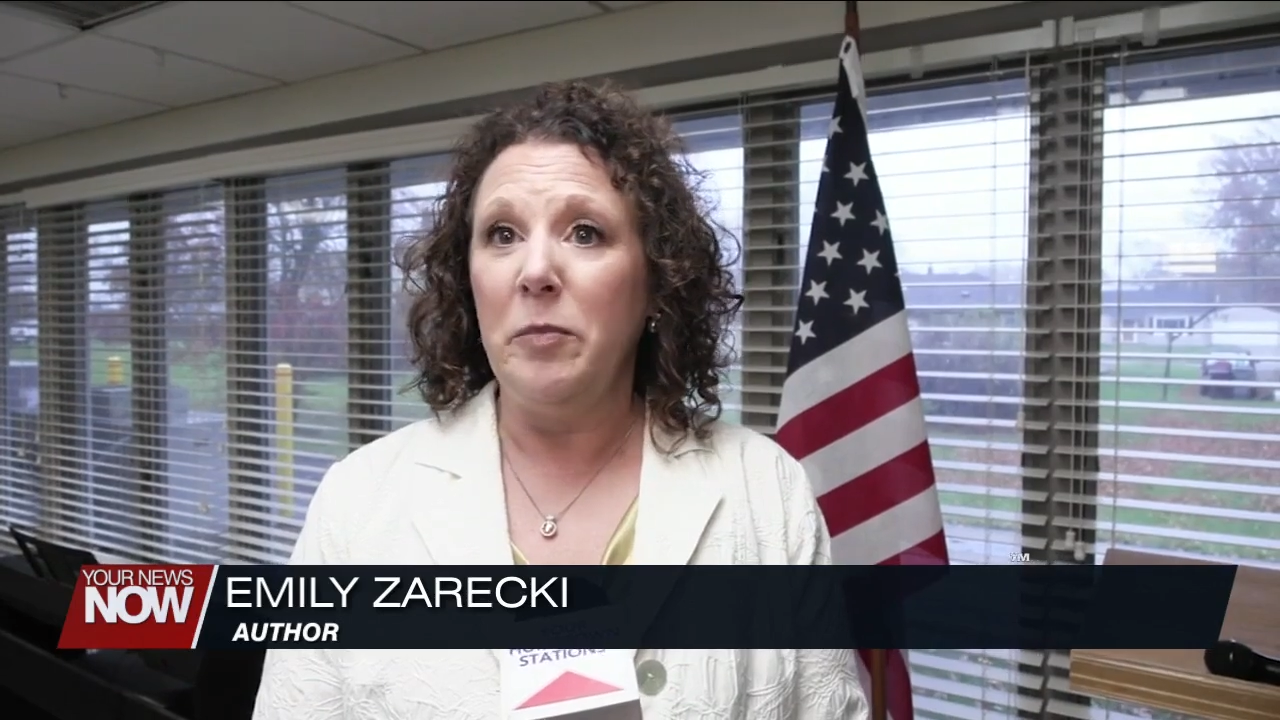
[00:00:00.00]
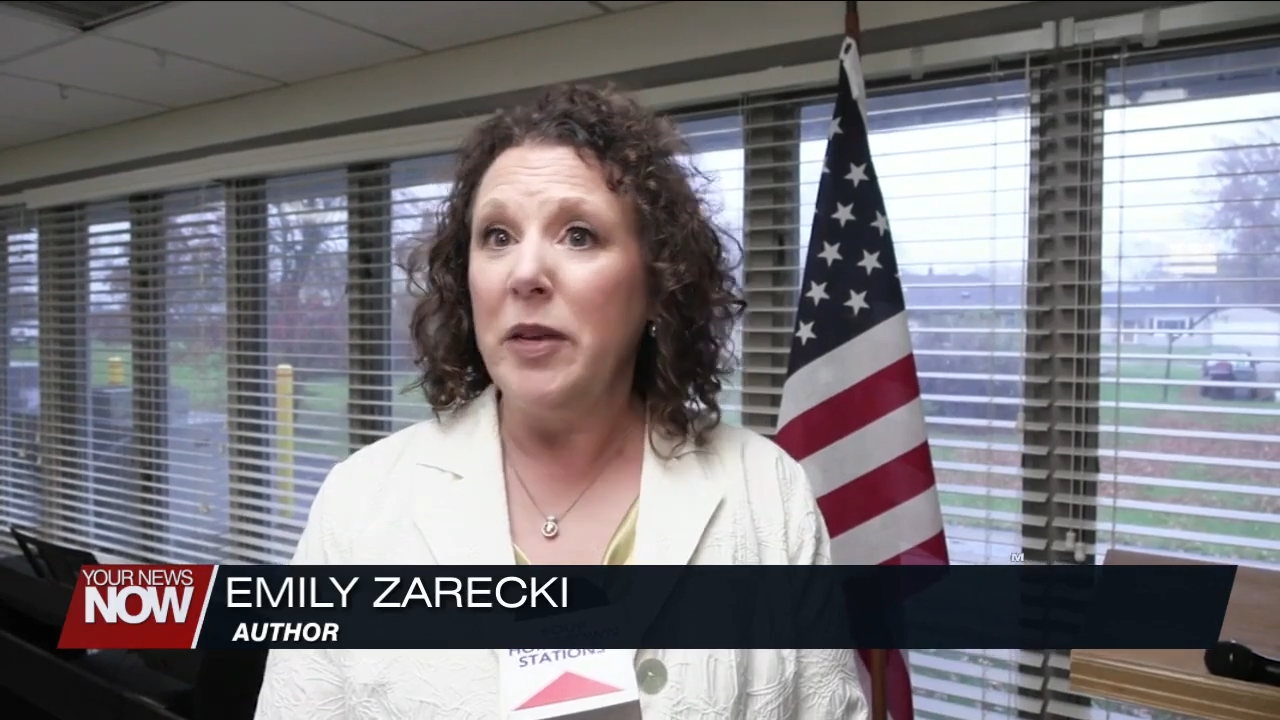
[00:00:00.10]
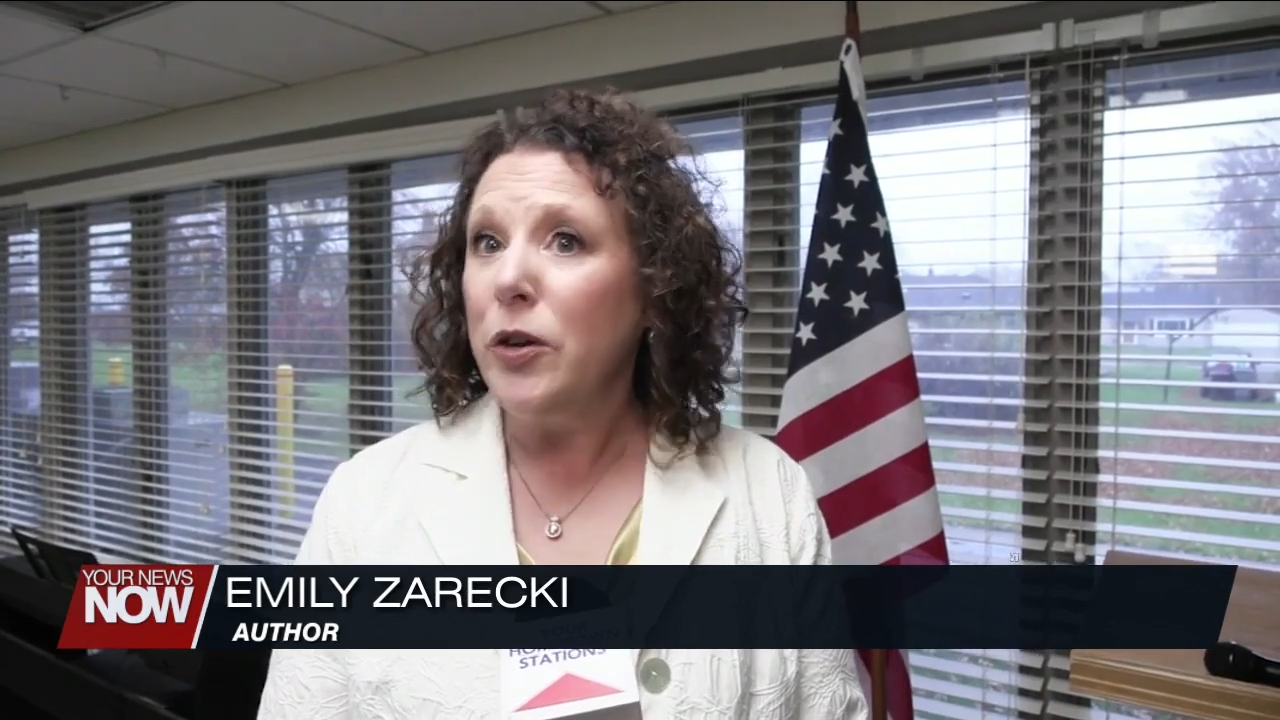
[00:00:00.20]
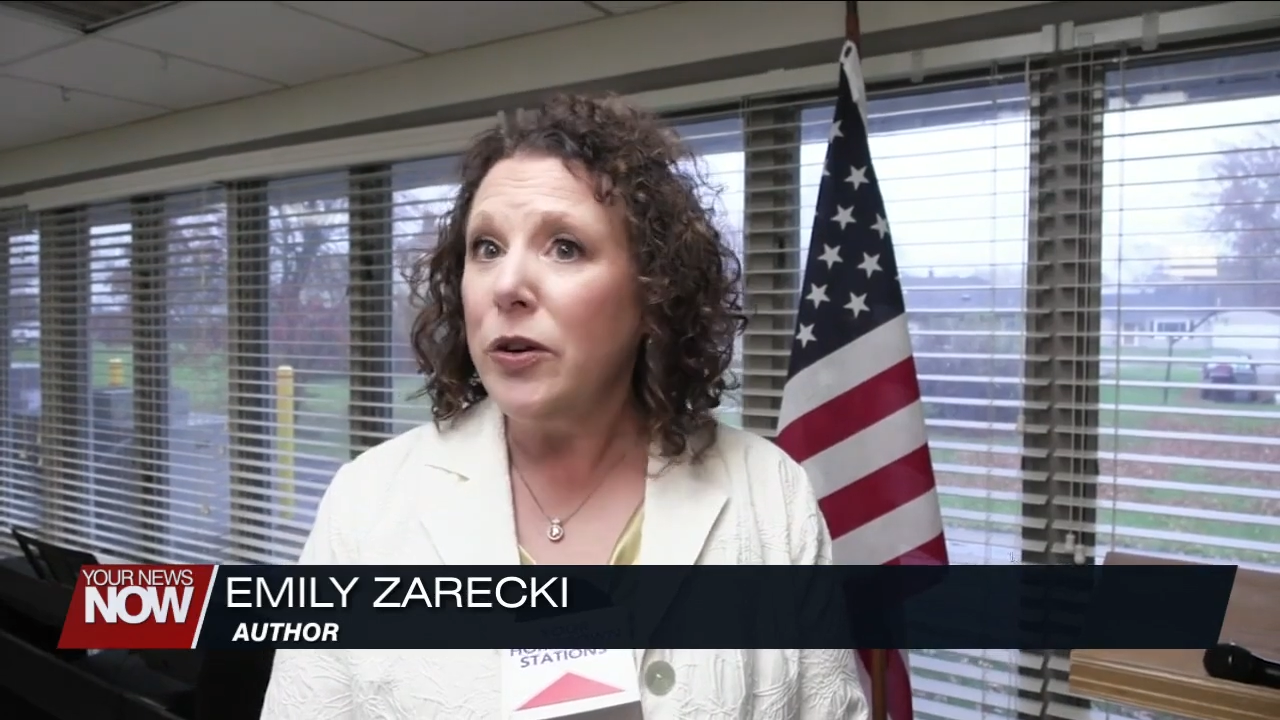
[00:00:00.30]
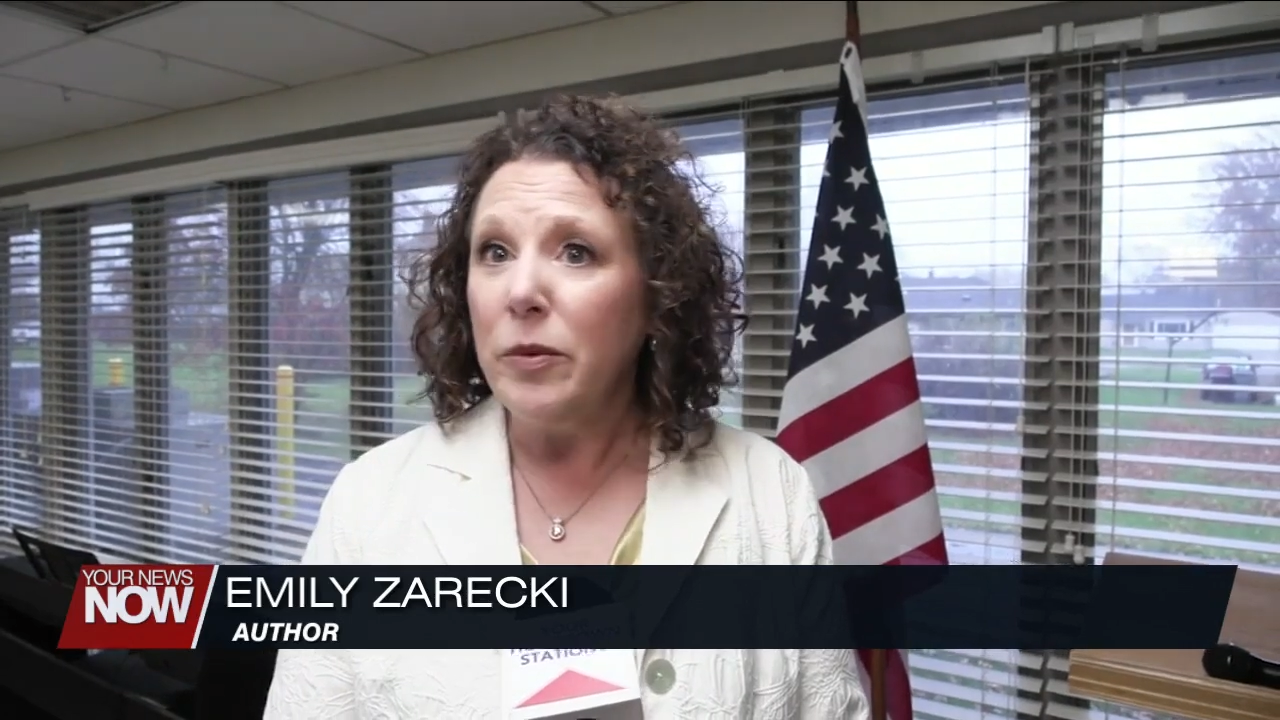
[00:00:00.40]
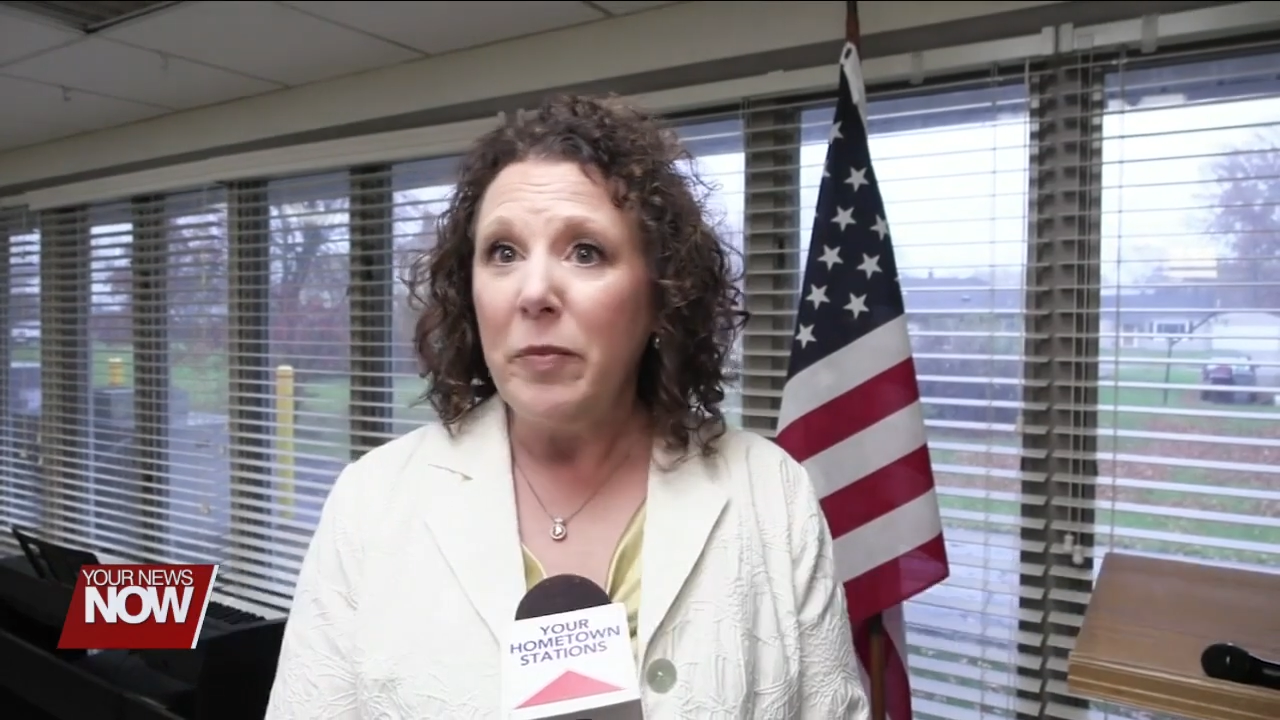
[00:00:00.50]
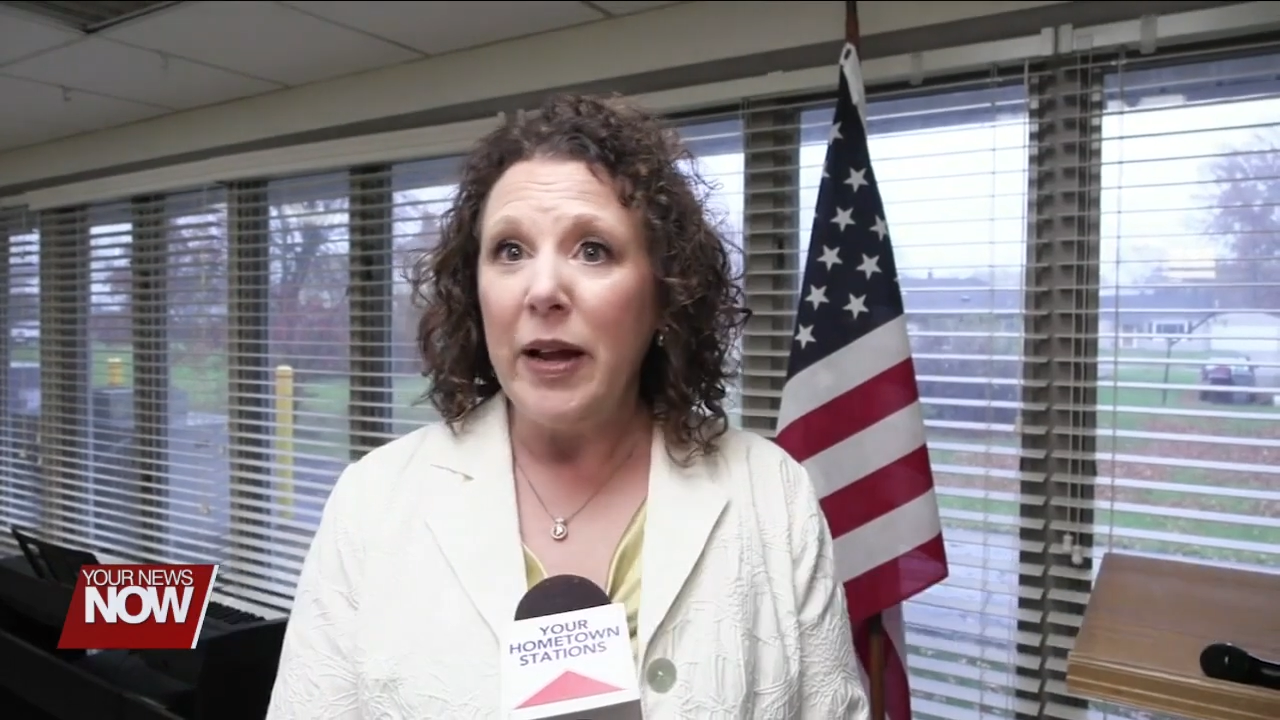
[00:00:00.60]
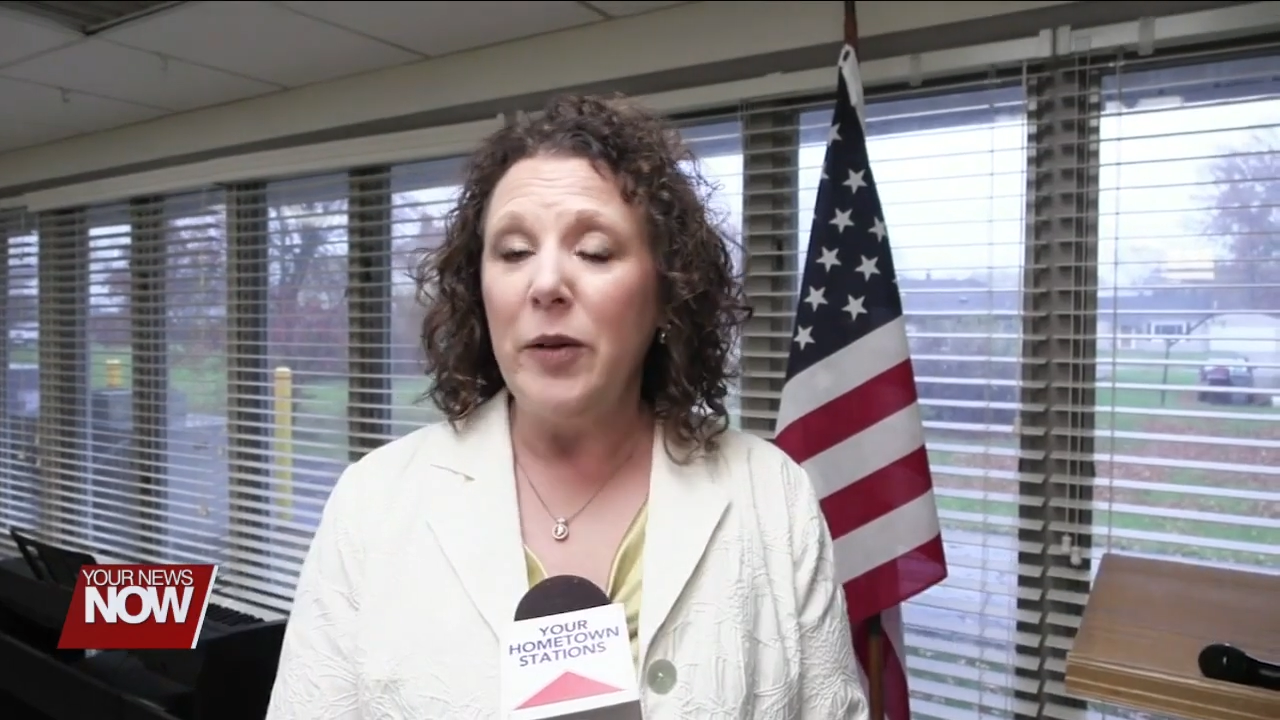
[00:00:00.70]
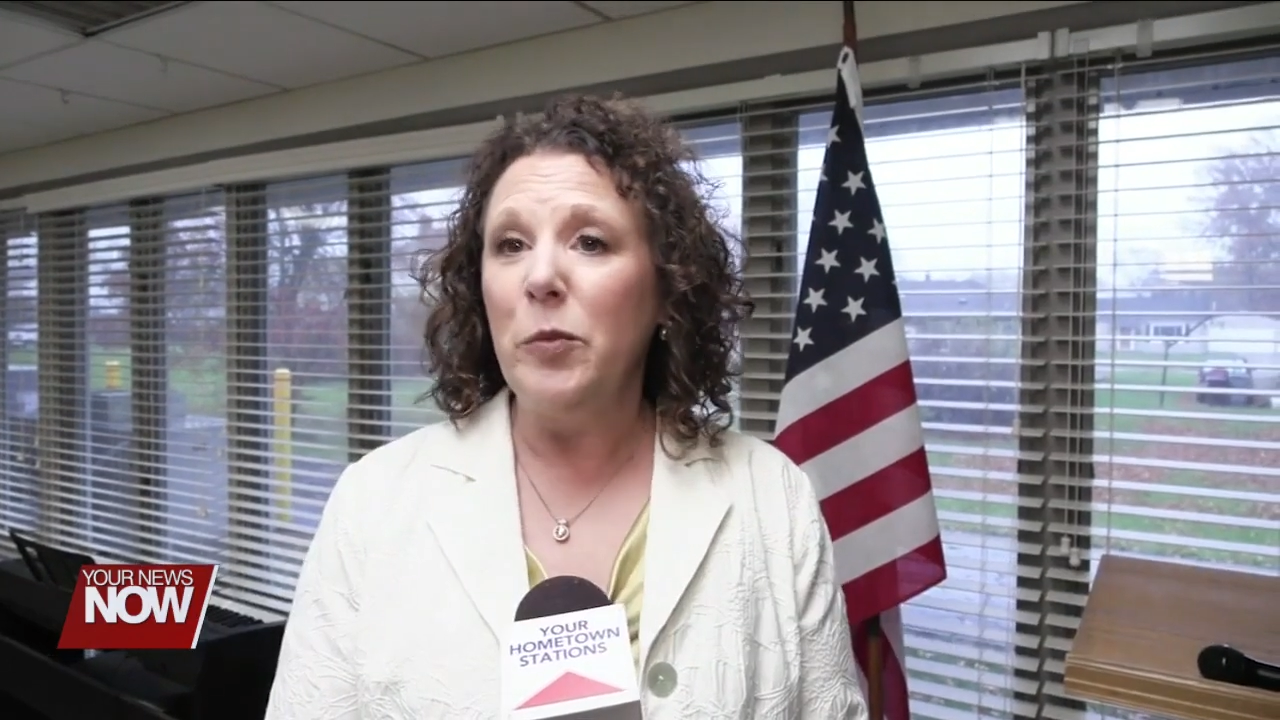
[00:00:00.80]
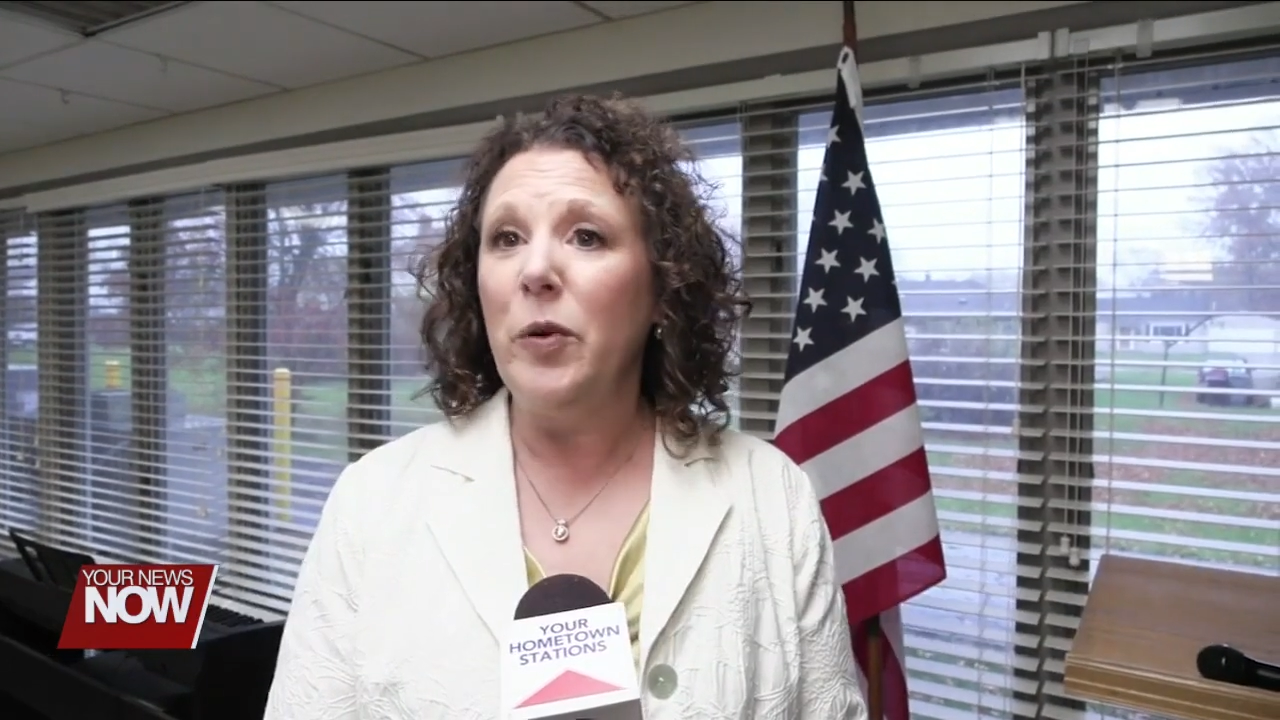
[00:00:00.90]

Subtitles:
bitter by